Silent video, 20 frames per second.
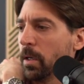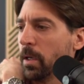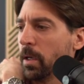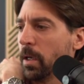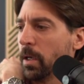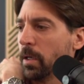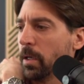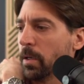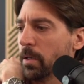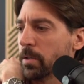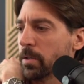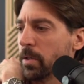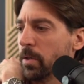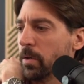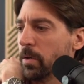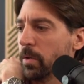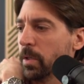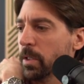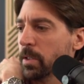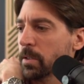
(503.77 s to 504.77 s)
It does know
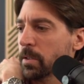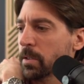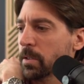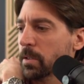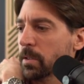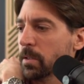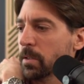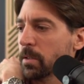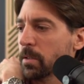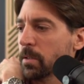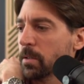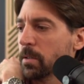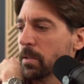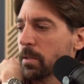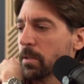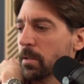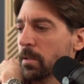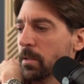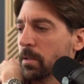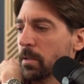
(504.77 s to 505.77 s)
this.
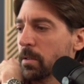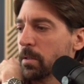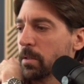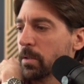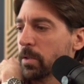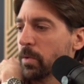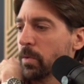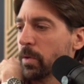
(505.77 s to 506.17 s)
So